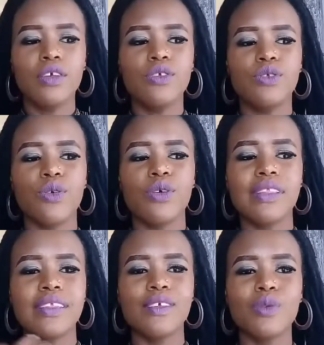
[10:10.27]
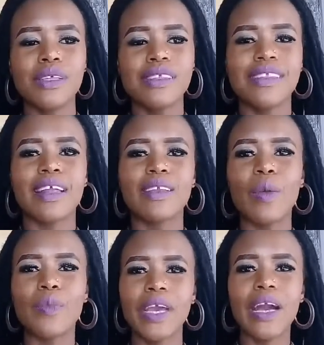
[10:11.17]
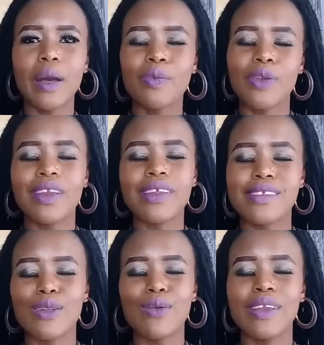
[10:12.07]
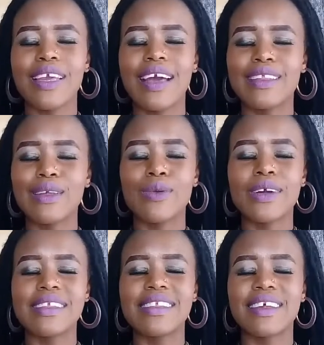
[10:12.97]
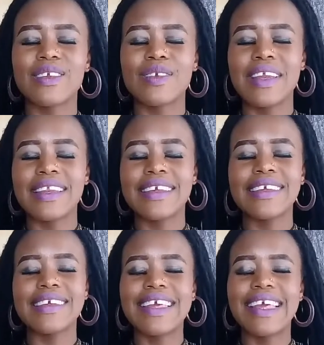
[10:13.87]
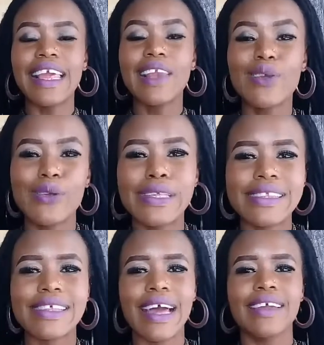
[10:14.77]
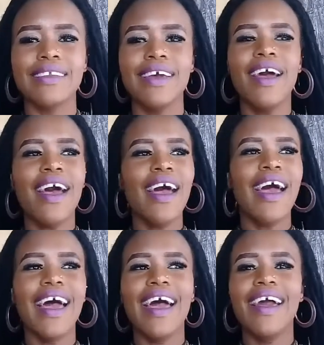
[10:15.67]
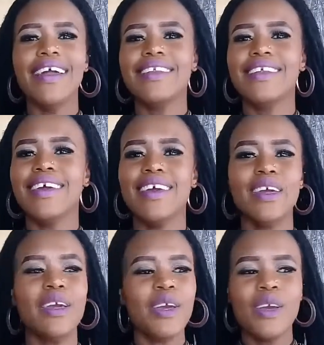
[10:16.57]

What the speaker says: So these ones that pick up really slowly are the ones that really kill you inside. And